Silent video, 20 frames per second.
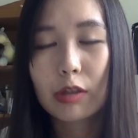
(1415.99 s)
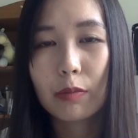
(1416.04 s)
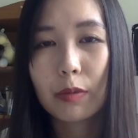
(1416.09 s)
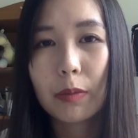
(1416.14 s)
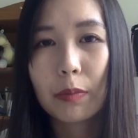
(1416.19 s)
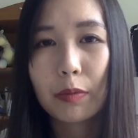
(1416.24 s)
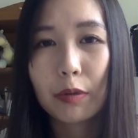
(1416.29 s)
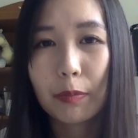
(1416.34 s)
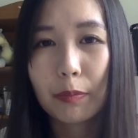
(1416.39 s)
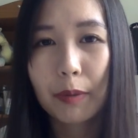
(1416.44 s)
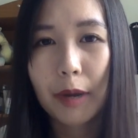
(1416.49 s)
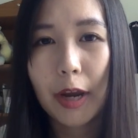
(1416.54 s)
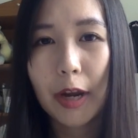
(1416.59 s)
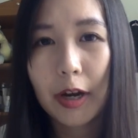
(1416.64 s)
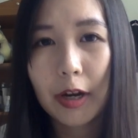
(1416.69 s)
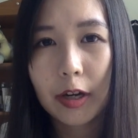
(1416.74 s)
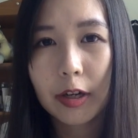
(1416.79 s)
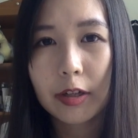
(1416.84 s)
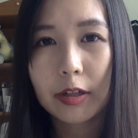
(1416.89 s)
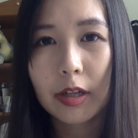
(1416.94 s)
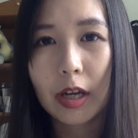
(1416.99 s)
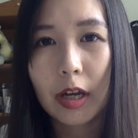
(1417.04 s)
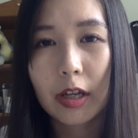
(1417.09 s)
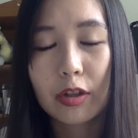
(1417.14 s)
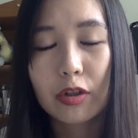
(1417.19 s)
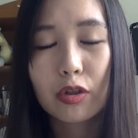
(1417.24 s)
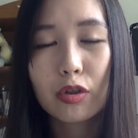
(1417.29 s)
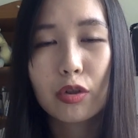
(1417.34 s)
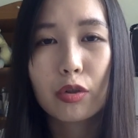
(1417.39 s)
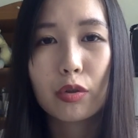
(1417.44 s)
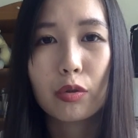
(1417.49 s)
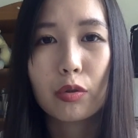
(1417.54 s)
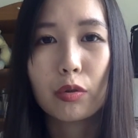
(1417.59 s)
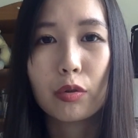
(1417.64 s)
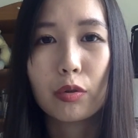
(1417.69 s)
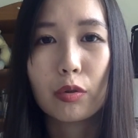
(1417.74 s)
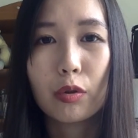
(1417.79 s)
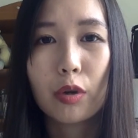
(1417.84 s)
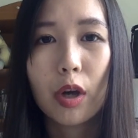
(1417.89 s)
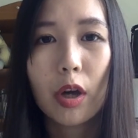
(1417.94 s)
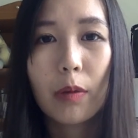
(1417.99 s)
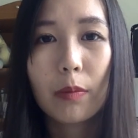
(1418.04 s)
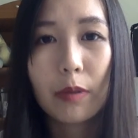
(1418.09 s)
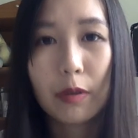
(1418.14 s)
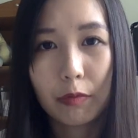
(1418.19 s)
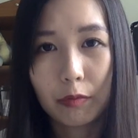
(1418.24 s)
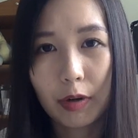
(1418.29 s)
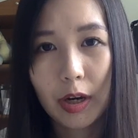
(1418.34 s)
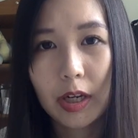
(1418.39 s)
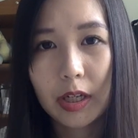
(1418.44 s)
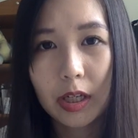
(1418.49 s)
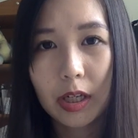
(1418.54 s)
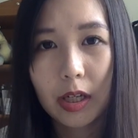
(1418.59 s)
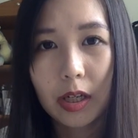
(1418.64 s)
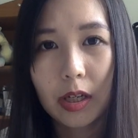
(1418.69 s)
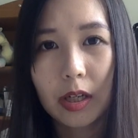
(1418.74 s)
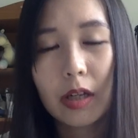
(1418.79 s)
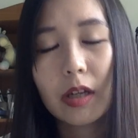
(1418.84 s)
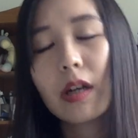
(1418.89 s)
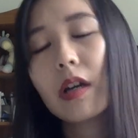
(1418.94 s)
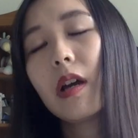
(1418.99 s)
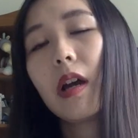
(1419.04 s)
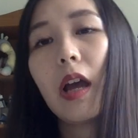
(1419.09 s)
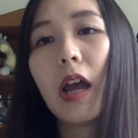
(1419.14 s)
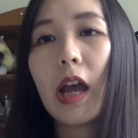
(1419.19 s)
to be prepared and to be ready